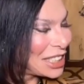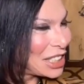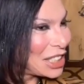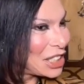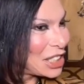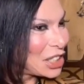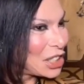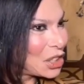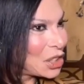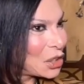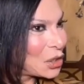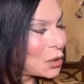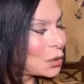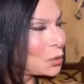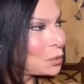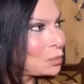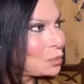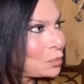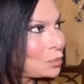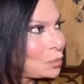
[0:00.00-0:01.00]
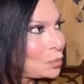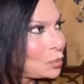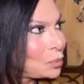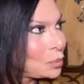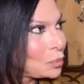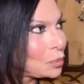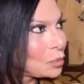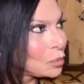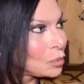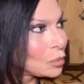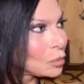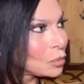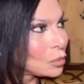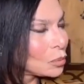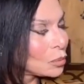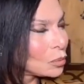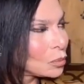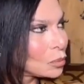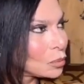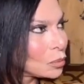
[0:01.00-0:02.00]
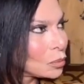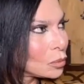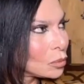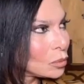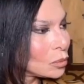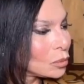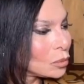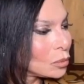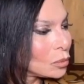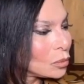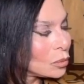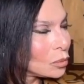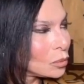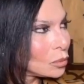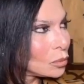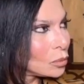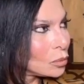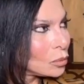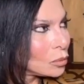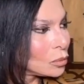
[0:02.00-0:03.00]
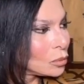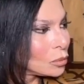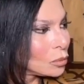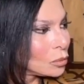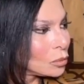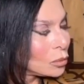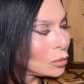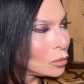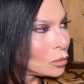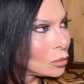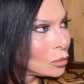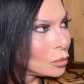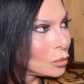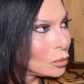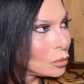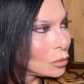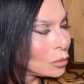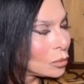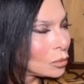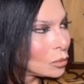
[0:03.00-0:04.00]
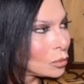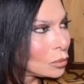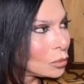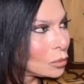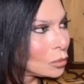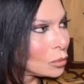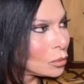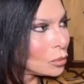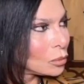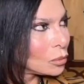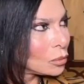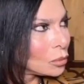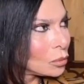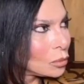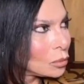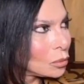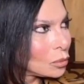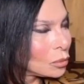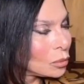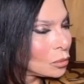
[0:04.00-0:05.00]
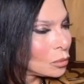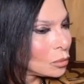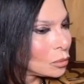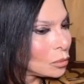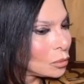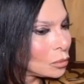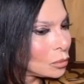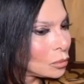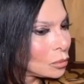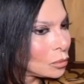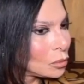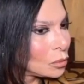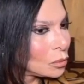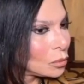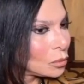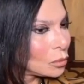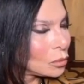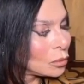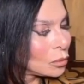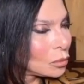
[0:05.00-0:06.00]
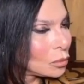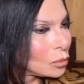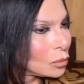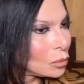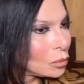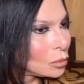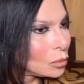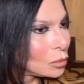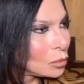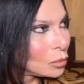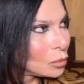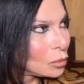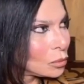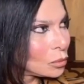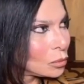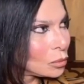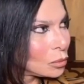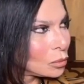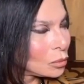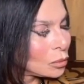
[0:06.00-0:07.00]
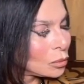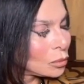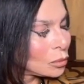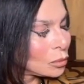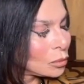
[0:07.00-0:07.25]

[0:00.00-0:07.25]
No words are spoken by the person on screen.